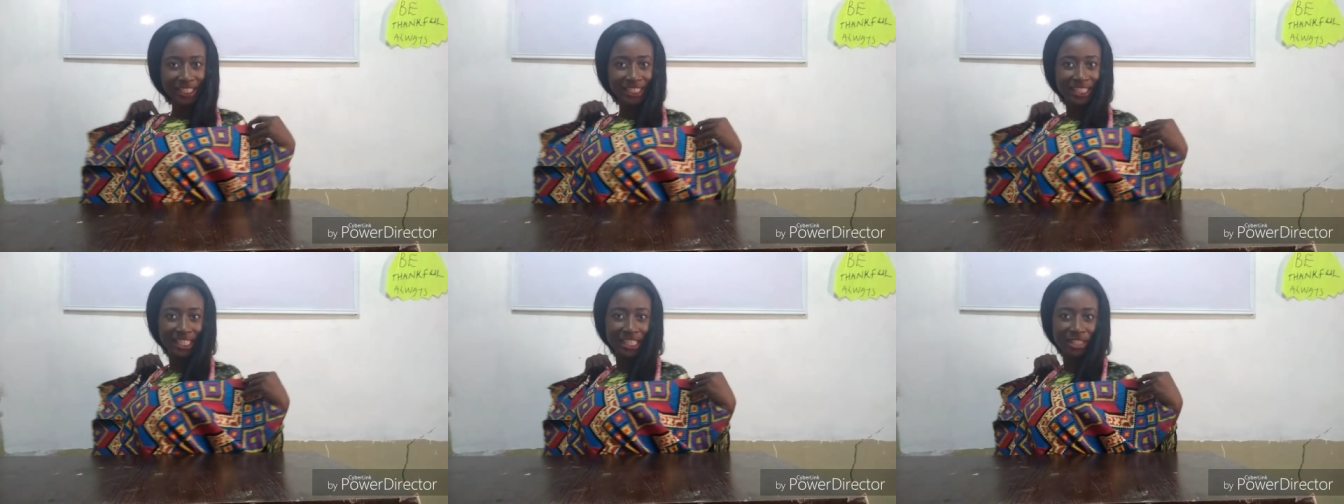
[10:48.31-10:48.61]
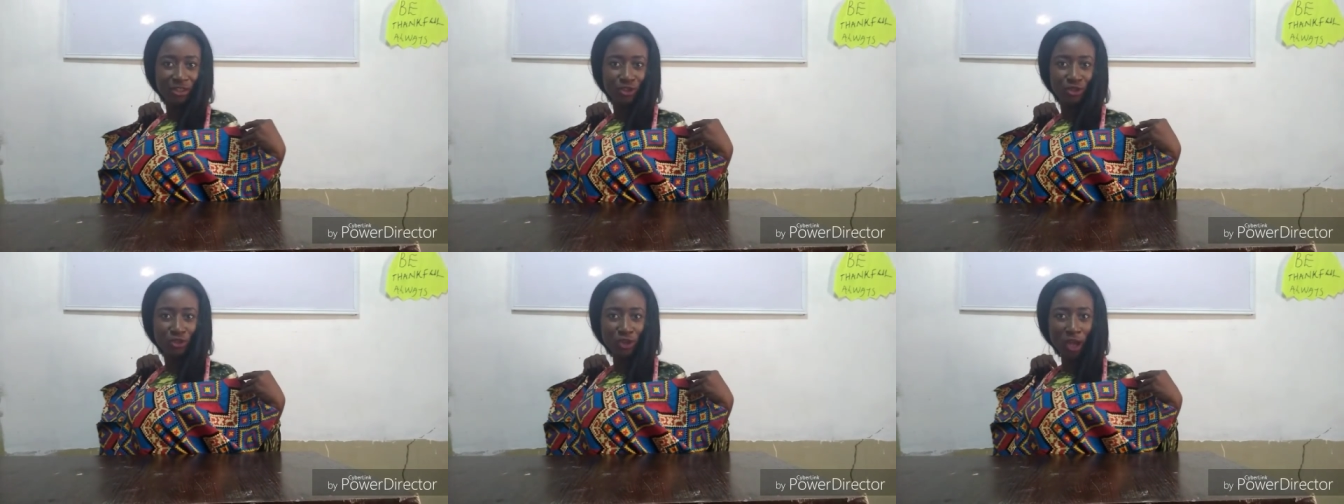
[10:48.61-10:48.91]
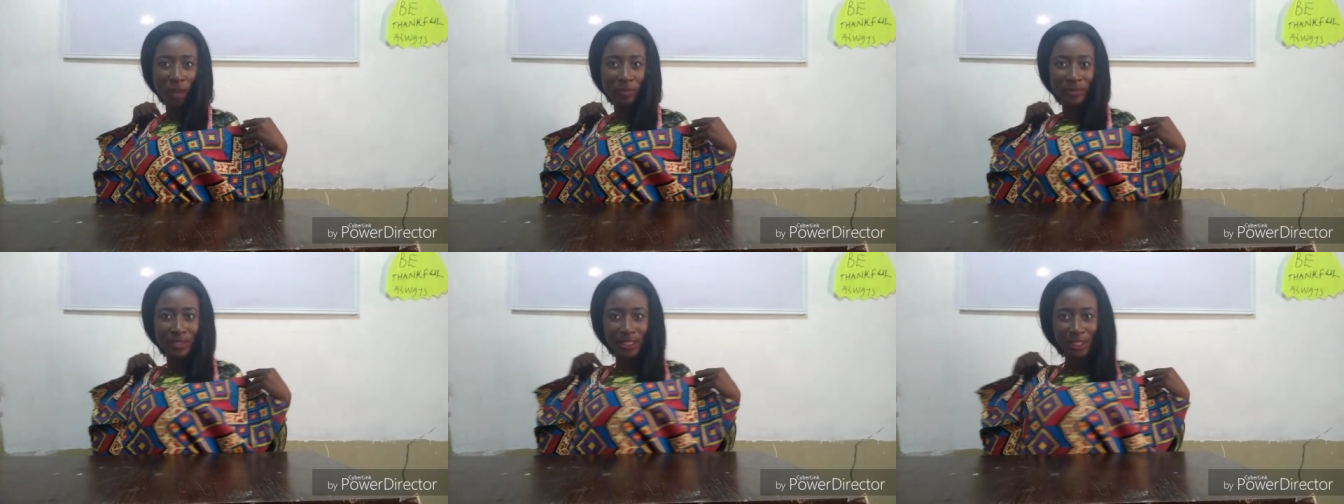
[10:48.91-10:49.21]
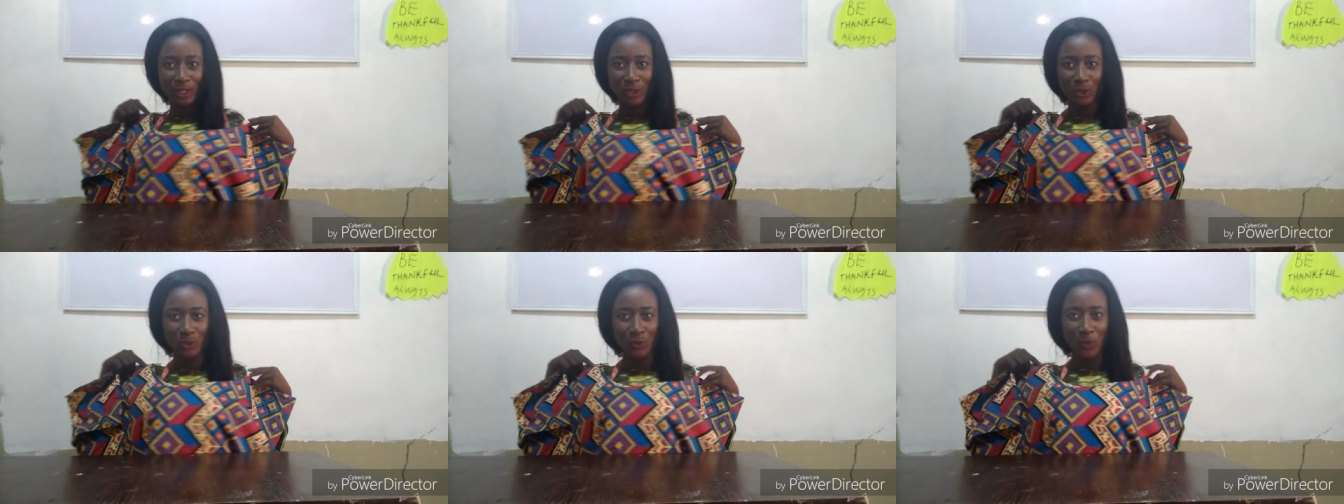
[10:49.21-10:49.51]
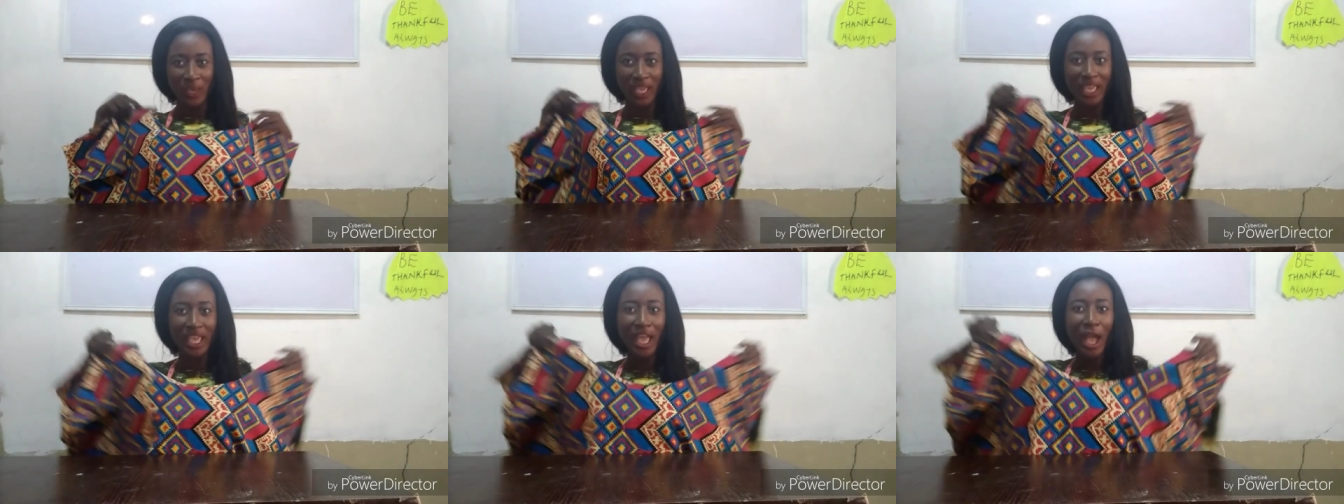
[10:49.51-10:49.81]
This drops this
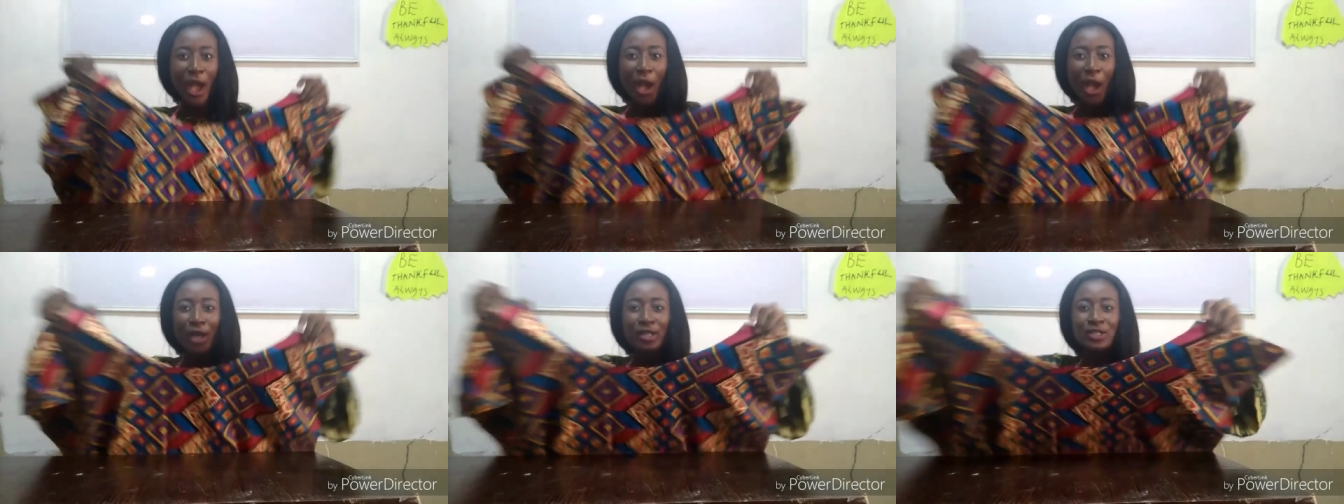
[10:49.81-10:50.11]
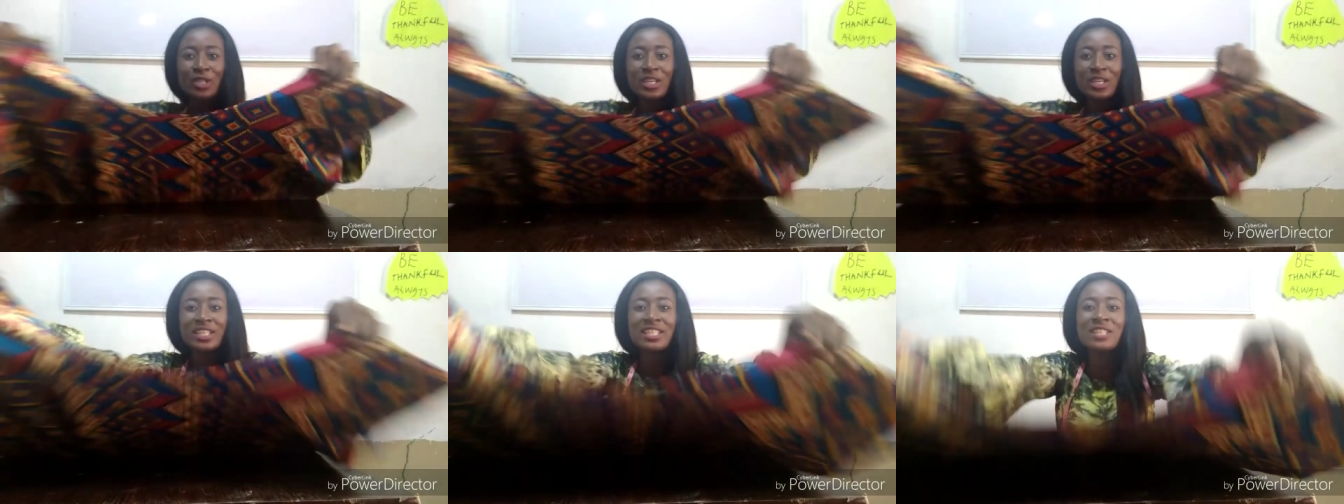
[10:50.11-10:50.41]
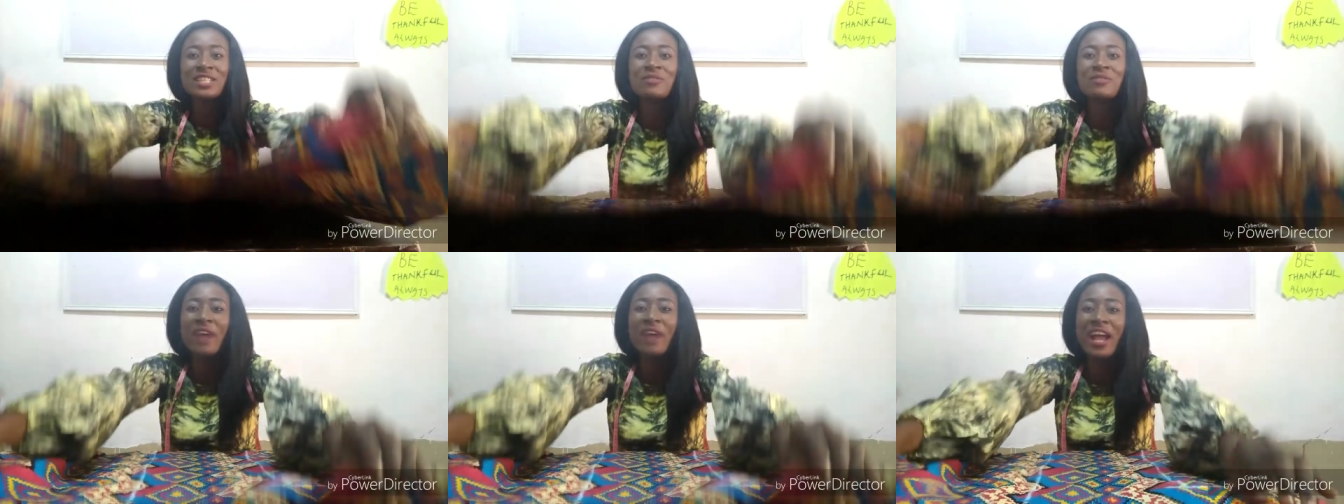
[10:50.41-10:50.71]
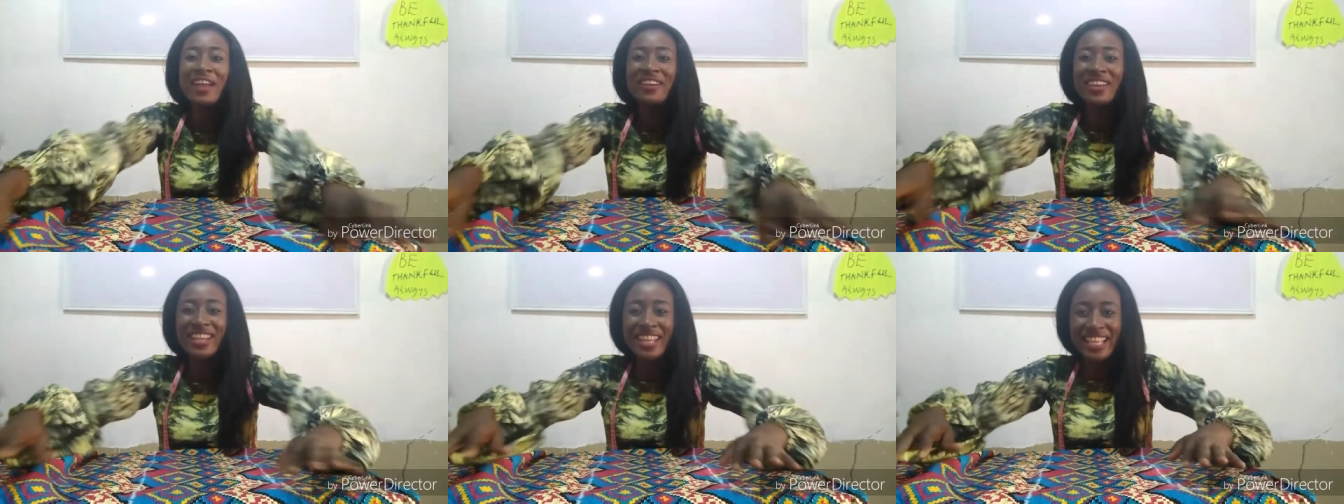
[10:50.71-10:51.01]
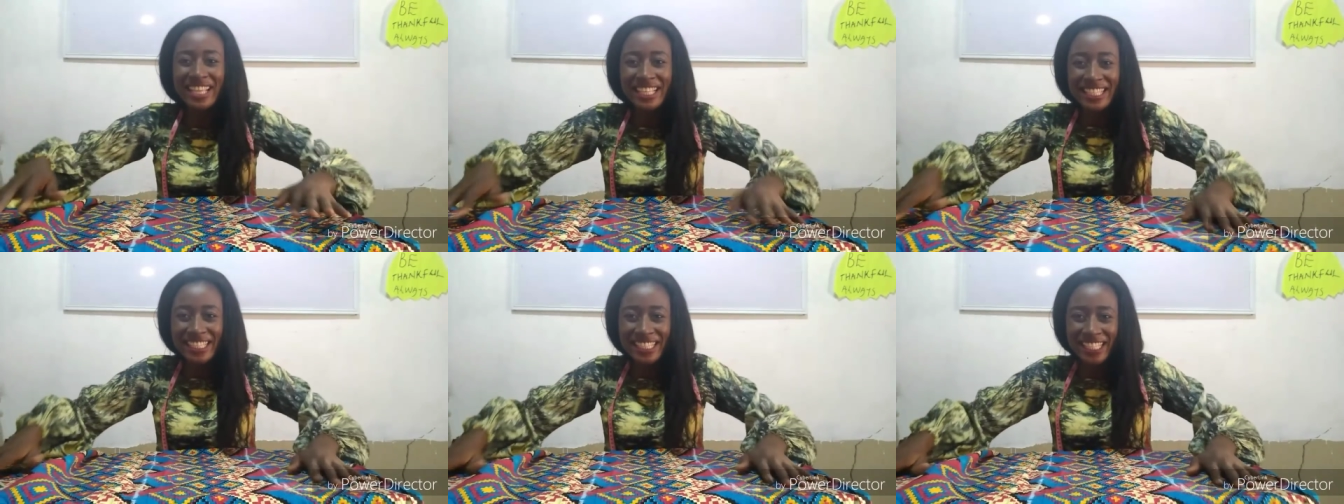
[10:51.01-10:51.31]
way. So this is very
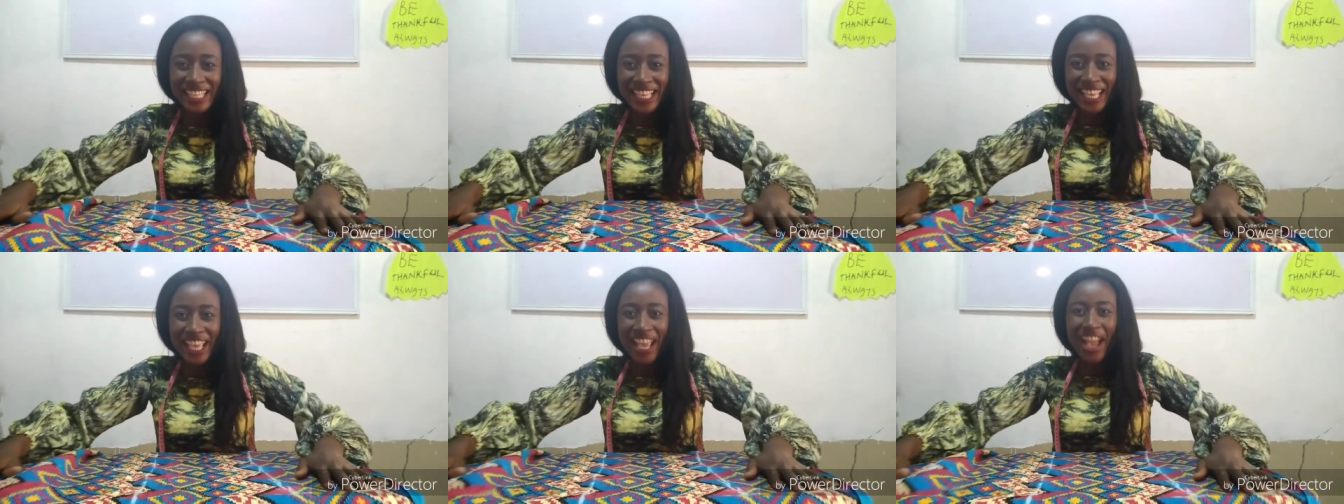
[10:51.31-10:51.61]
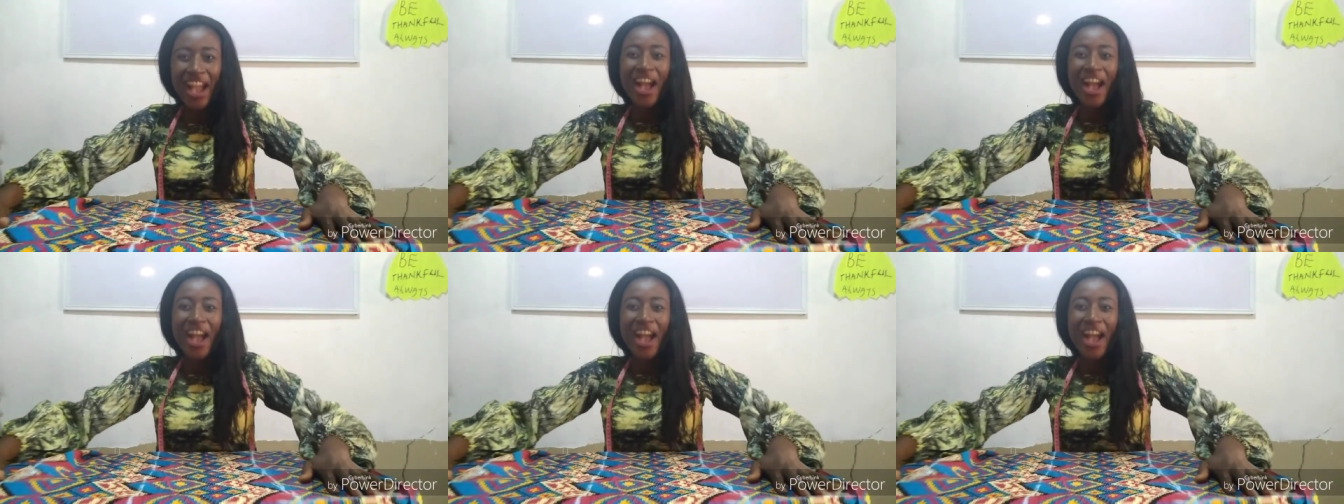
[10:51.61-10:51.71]
easy.